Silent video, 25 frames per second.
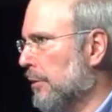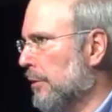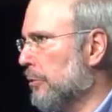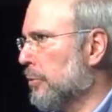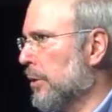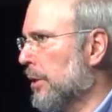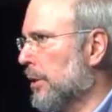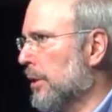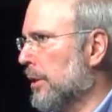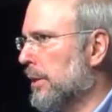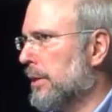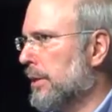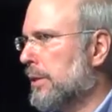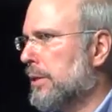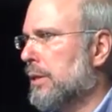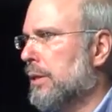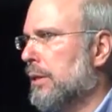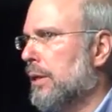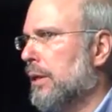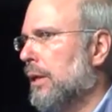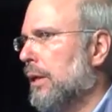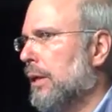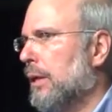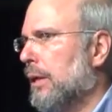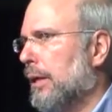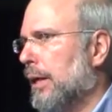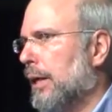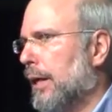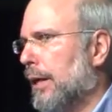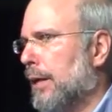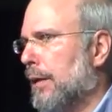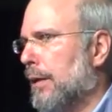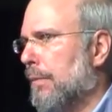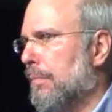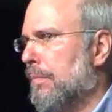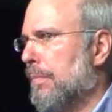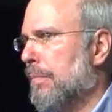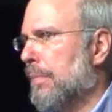other words,
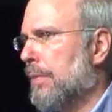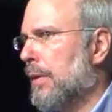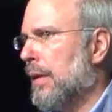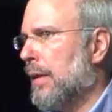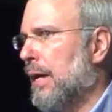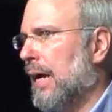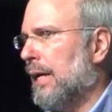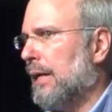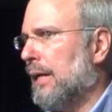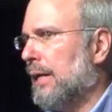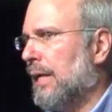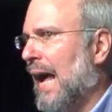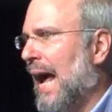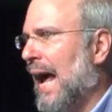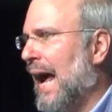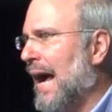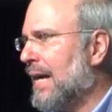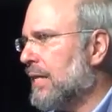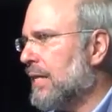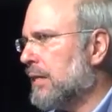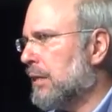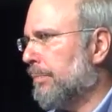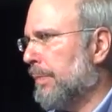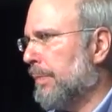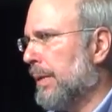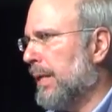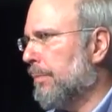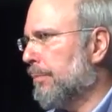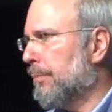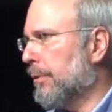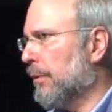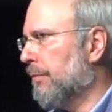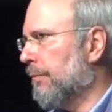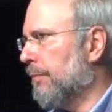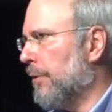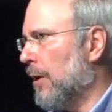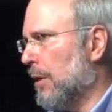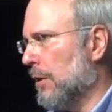as
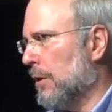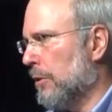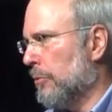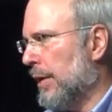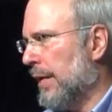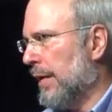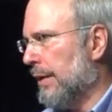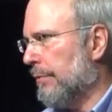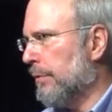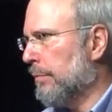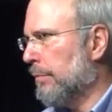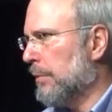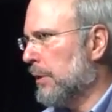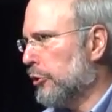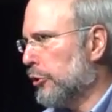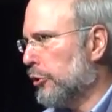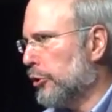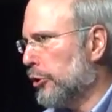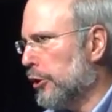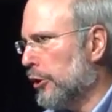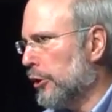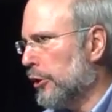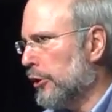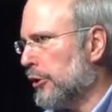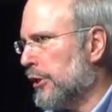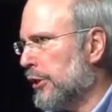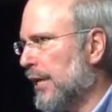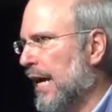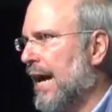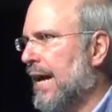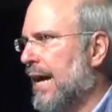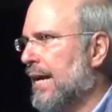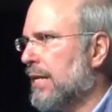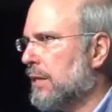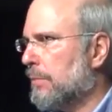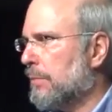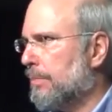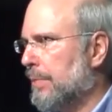people fall away from the church,
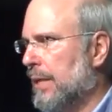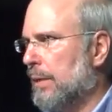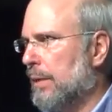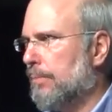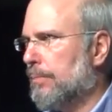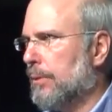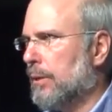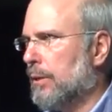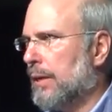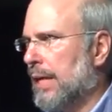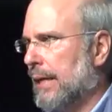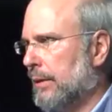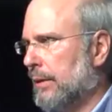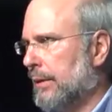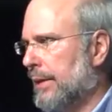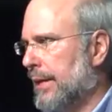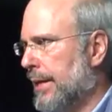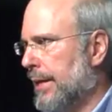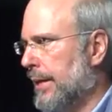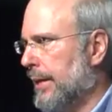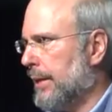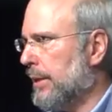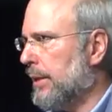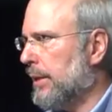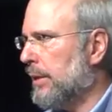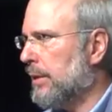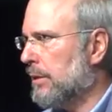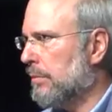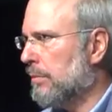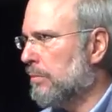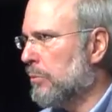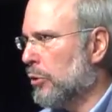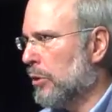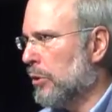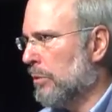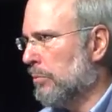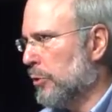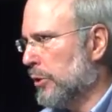as people get led into
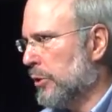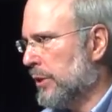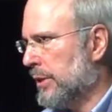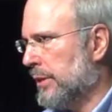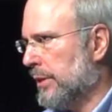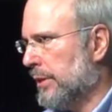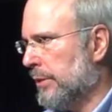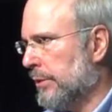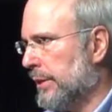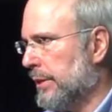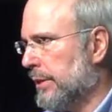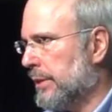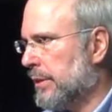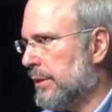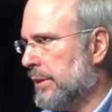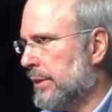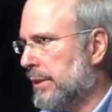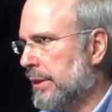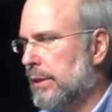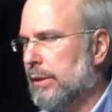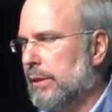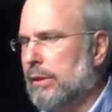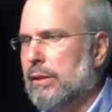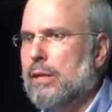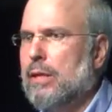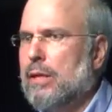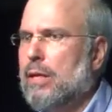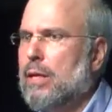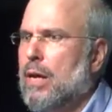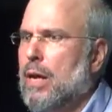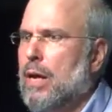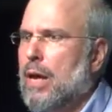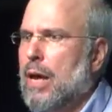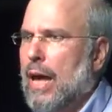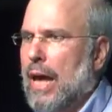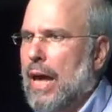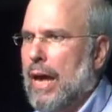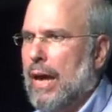more and more serious sin,
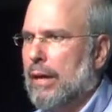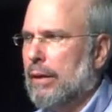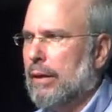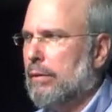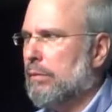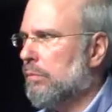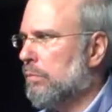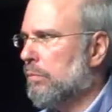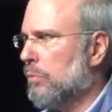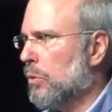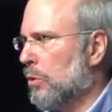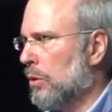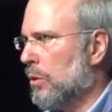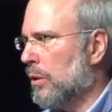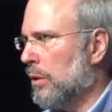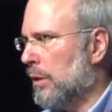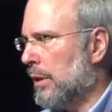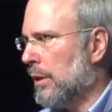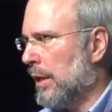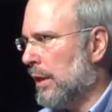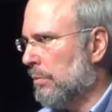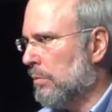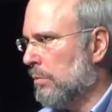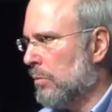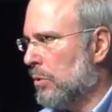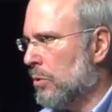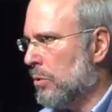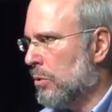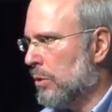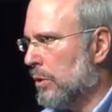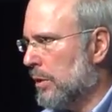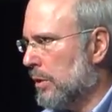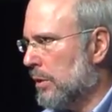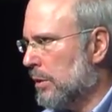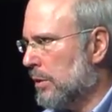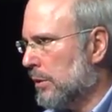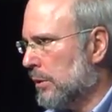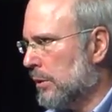and
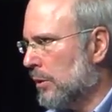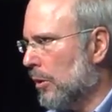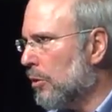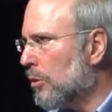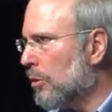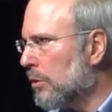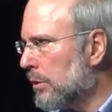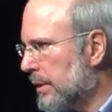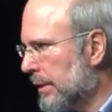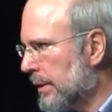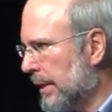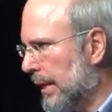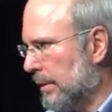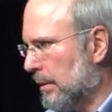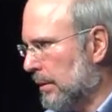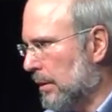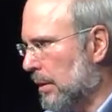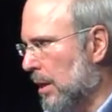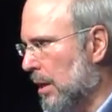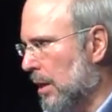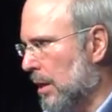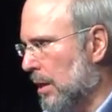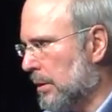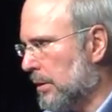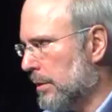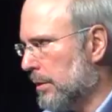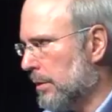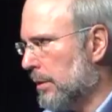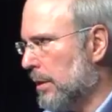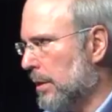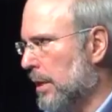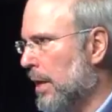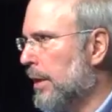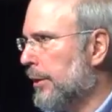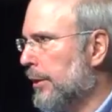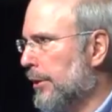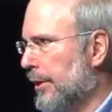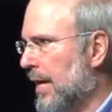more souls get lost,
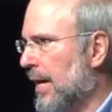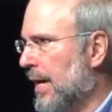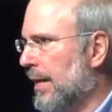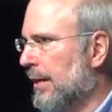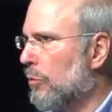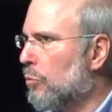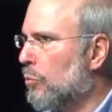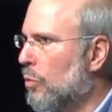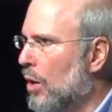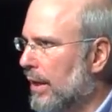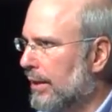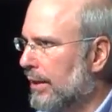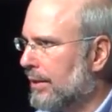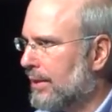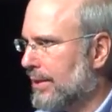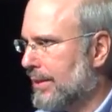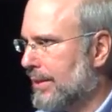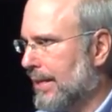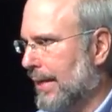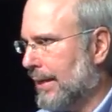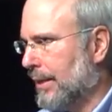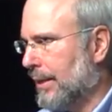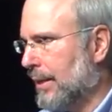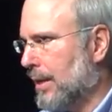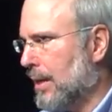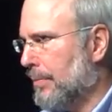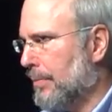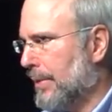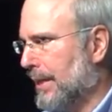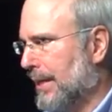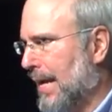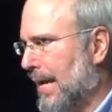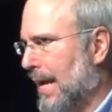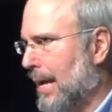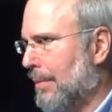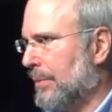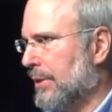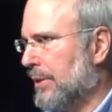you kind of want the second coming
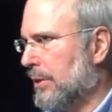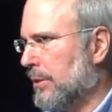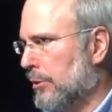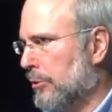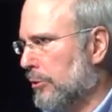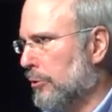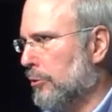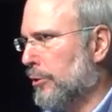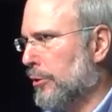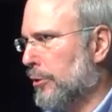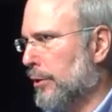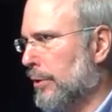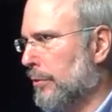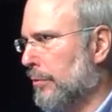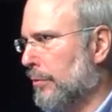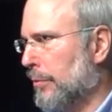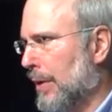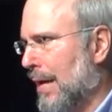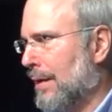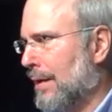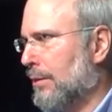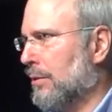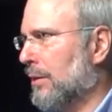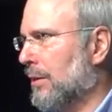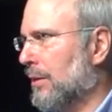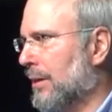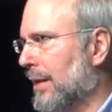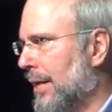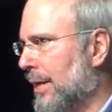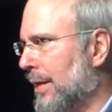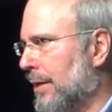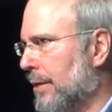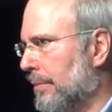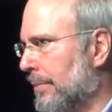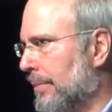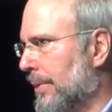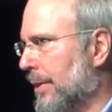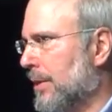to happen sooner rather than
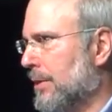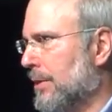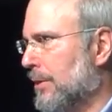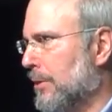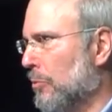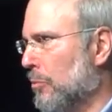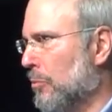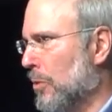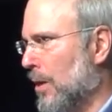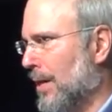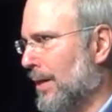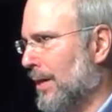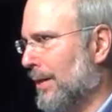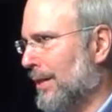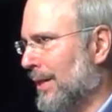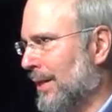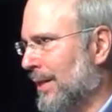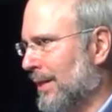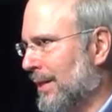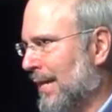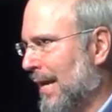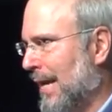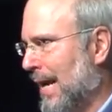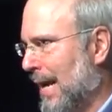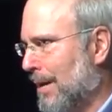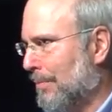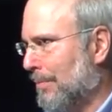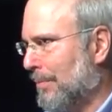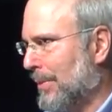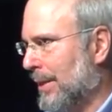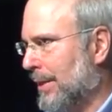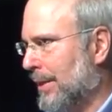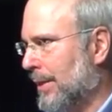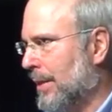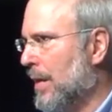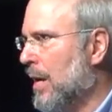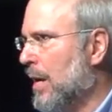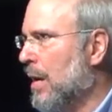later, because you want it to
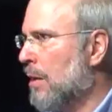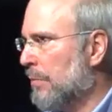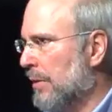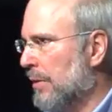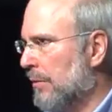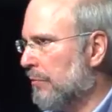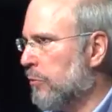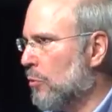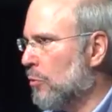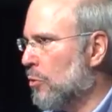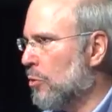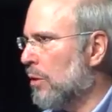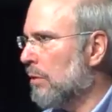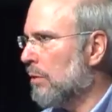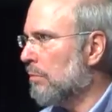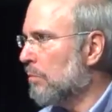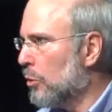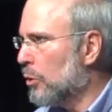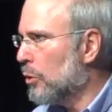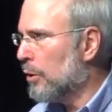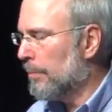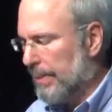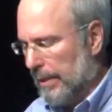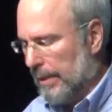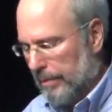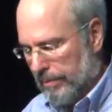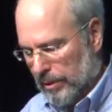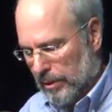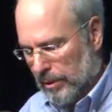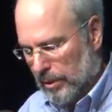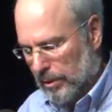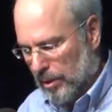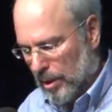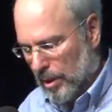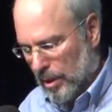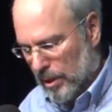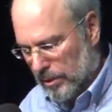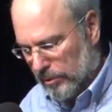happen before more people
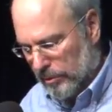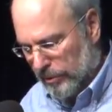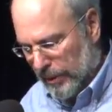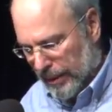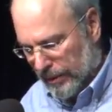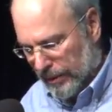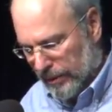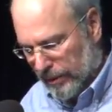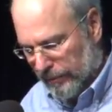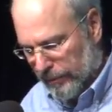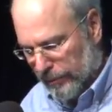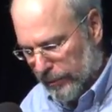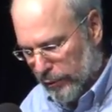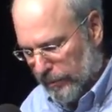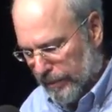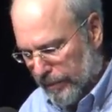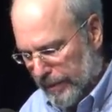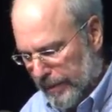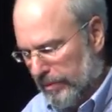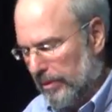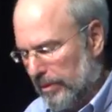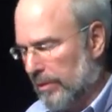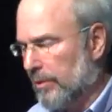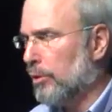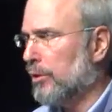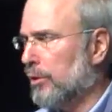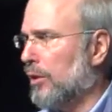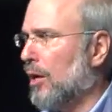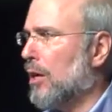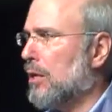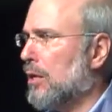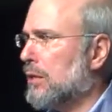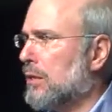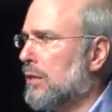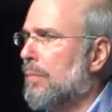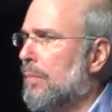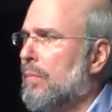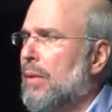are lost rather than fewer people are
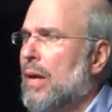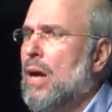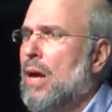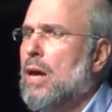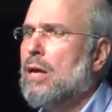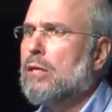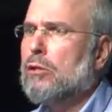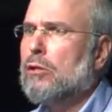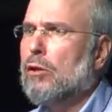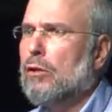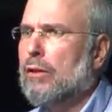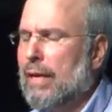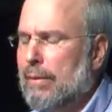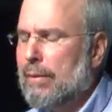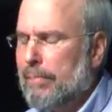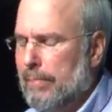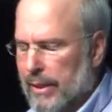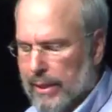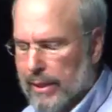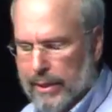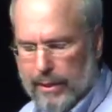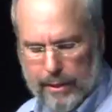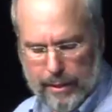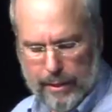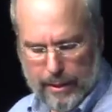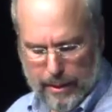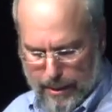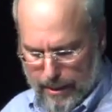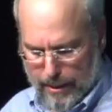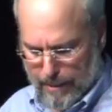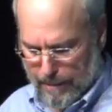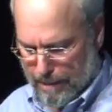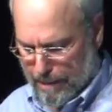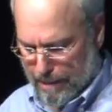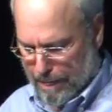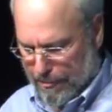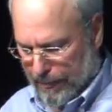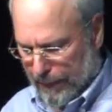lost. So let me
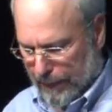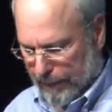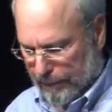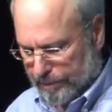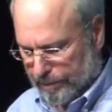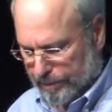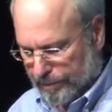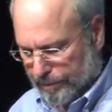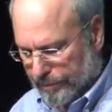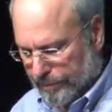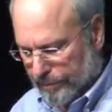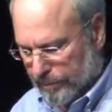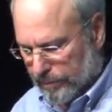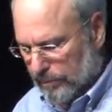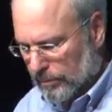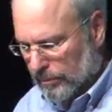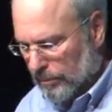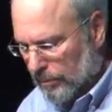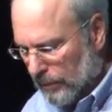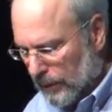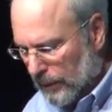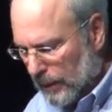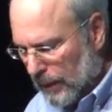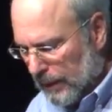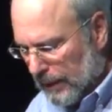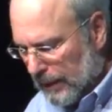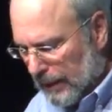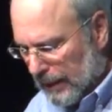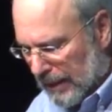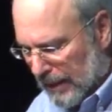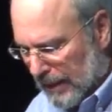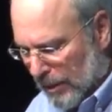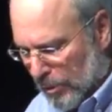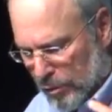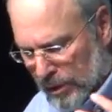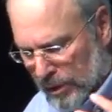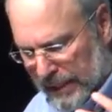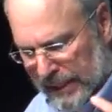go
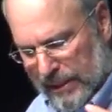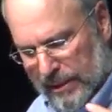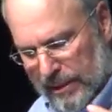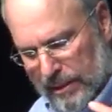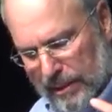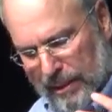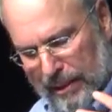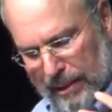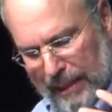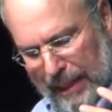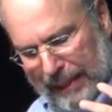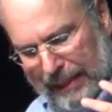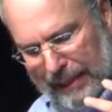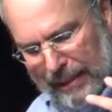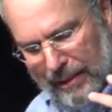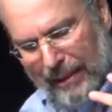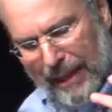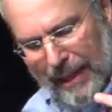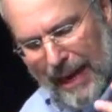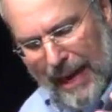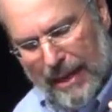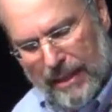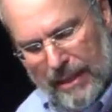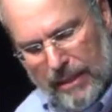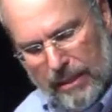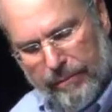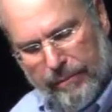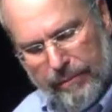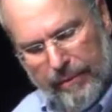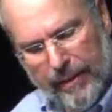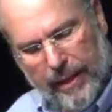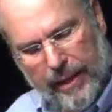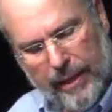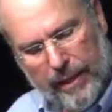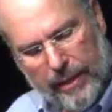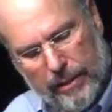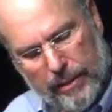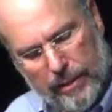into the last
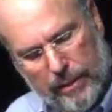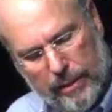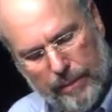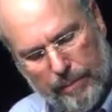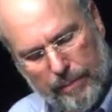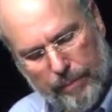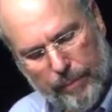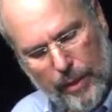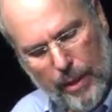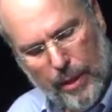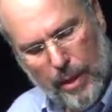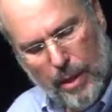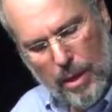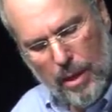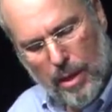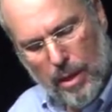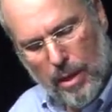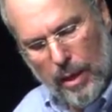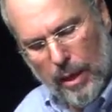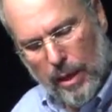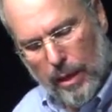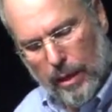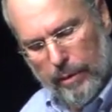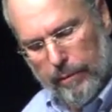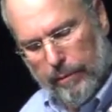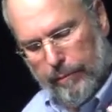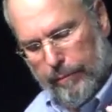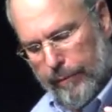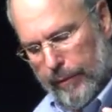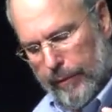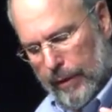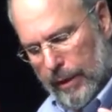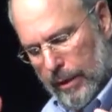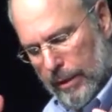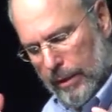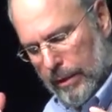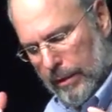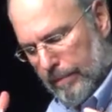phase
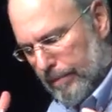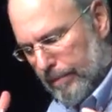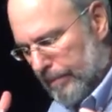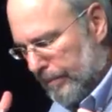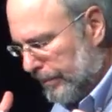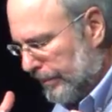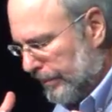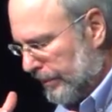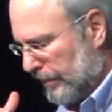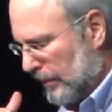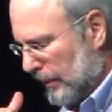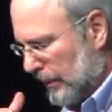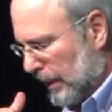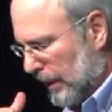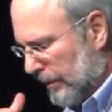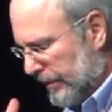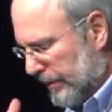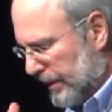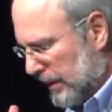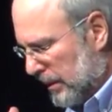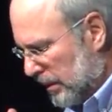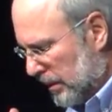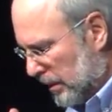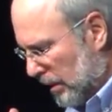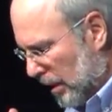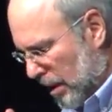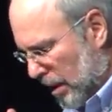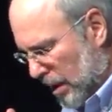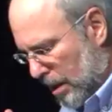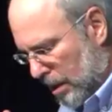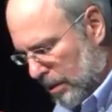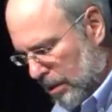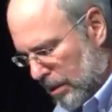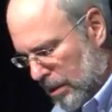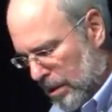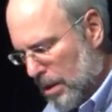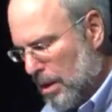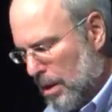of this
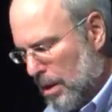talk,